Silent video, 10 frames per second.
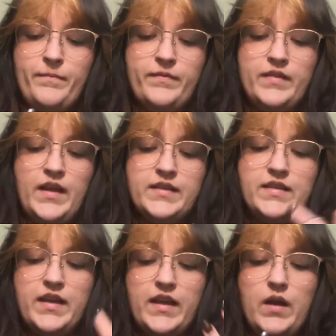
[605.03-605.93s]
Not
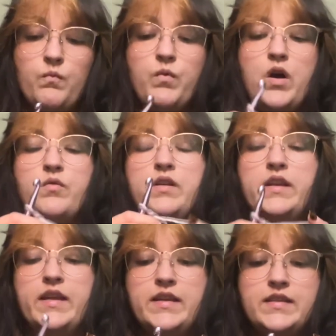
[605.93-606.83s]
saying I won't
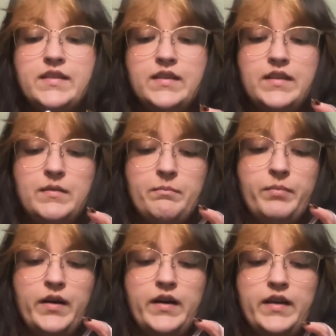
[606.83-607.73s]
knit,
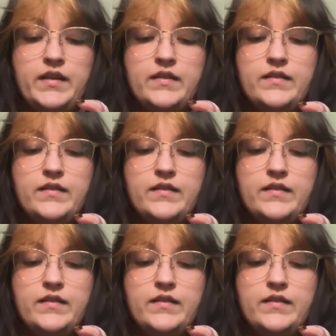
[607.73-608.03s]
but